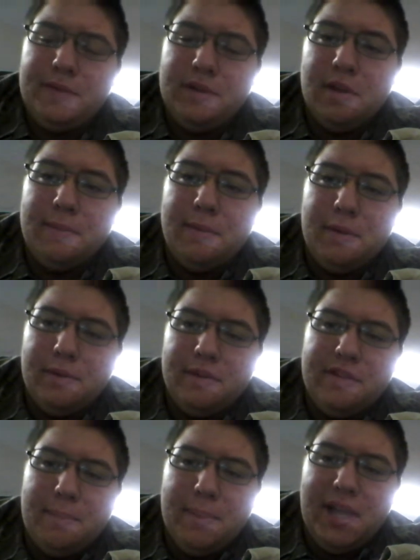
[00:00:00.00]
cup holder
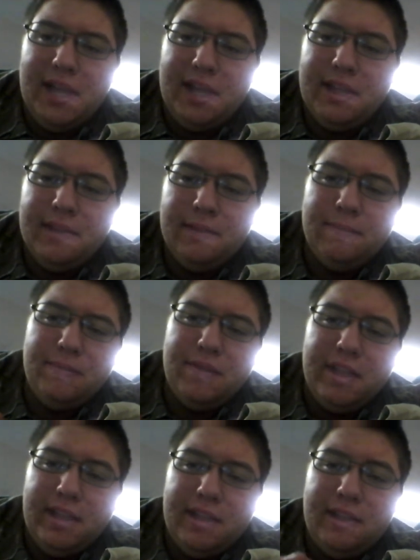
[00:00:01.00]
in the back
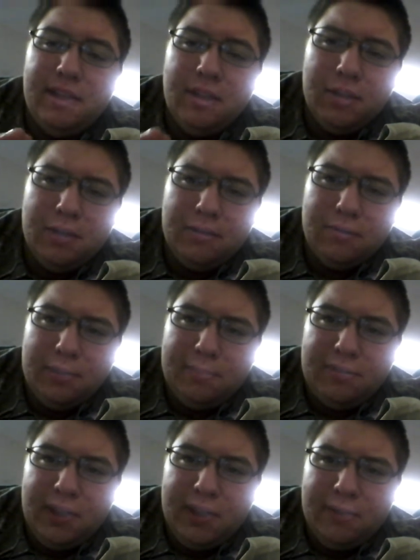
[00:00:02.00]
that
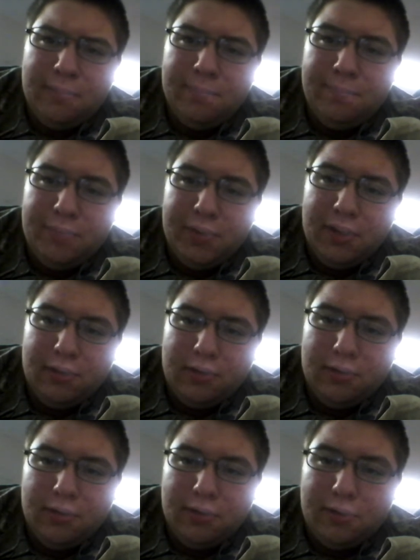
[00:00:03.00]
flips down, and it's
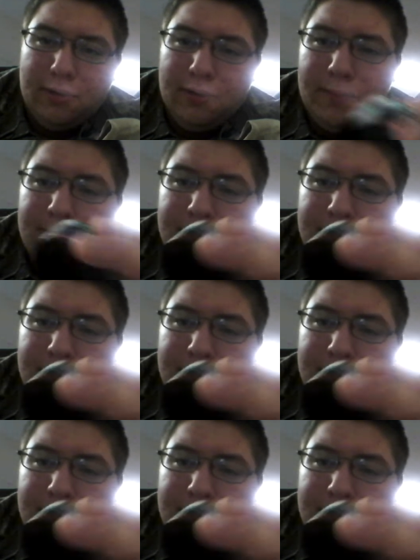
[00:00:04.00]
a circle.